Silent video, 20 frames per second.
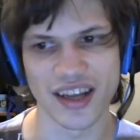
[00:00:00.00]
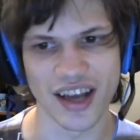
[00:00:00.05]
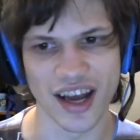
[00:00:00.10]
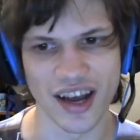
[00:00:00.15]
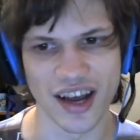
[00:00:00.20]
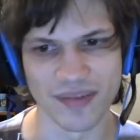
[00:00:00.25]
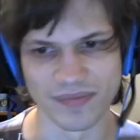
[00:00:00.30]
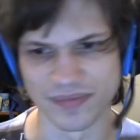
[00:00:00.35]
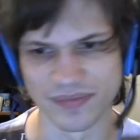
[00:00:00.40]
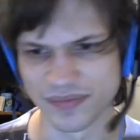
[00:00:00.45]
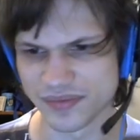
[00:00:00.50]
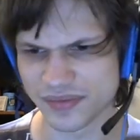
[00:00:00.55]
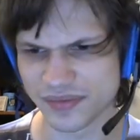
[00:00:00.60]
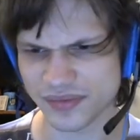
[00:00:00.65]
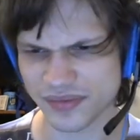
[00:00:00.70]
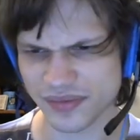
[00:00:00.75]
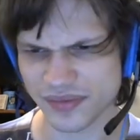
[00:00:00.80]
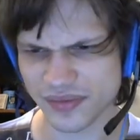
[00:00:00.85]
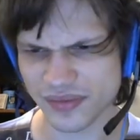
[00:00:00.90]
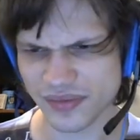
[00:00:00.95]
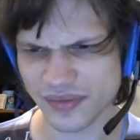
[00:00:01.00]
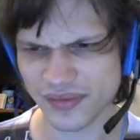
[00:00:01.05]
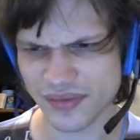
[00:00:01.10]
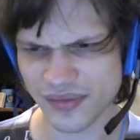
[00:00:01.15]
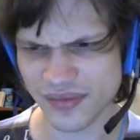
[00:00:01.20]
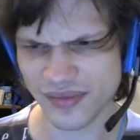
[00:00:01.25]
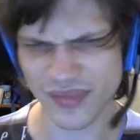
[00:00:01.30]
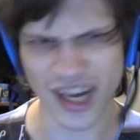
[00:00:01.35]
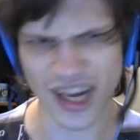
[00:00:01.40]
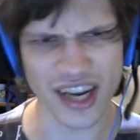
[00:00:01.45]

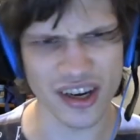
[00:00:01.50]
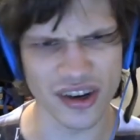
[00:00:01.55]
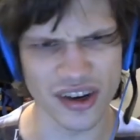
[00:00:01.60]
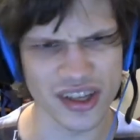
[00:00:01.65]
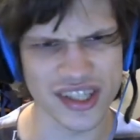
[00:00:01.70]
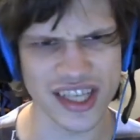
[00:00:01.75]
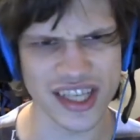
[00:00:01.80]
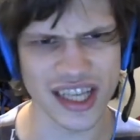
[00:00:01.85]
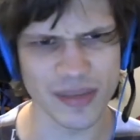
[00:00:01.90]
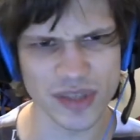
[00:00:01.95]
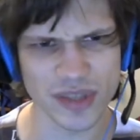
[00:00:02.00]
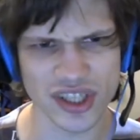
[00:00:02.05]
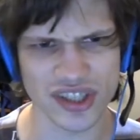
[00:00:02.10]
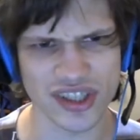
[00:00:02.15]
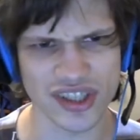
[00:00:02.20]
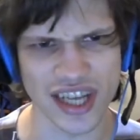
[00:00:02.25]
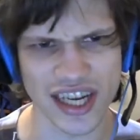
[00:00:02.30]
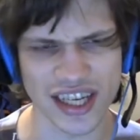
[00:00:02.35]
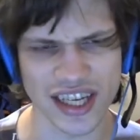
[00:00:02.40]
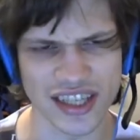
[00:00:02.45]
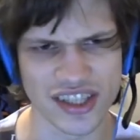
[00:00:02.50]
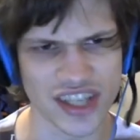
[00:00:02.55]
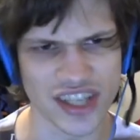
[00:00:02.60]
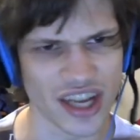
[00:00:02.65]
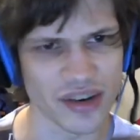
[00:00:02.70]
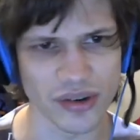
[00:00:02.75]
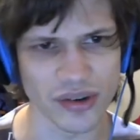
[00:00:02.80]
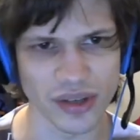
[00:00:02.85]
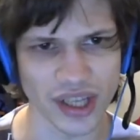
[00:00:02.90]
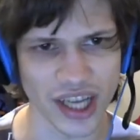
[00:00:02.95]
I don't know, because the element's just like
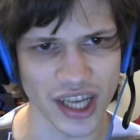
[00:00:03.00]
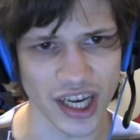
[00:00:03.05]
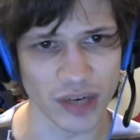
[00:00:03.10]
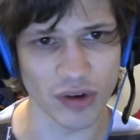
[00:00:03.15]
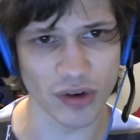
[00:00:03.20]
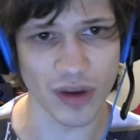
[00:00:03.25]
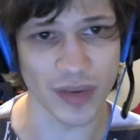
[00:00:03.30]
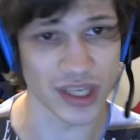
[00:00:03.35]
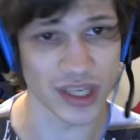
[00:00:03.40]
generally underwhelming.